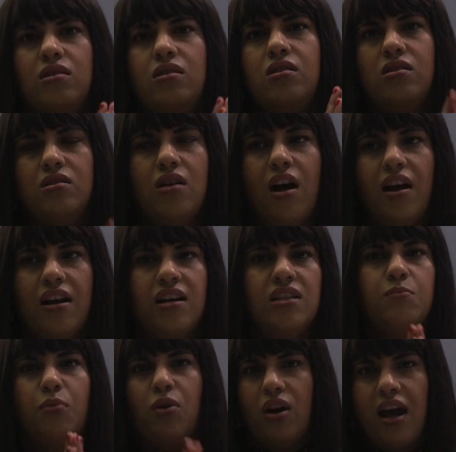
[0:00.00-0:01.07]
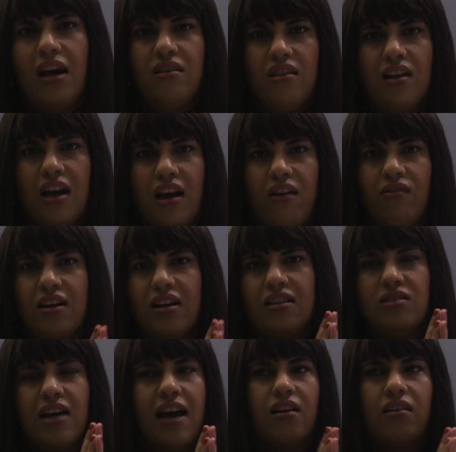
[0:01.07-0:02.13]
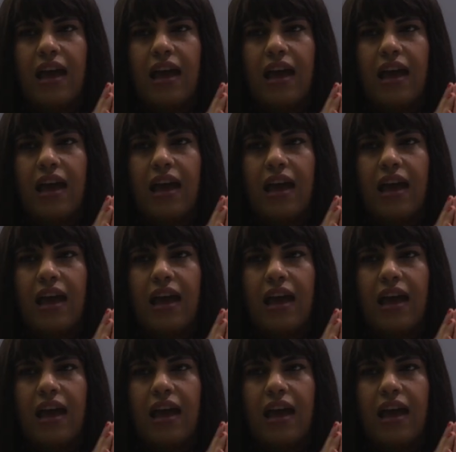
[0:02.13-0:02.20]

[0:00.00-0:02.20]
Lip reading: the designer has put out there and he's had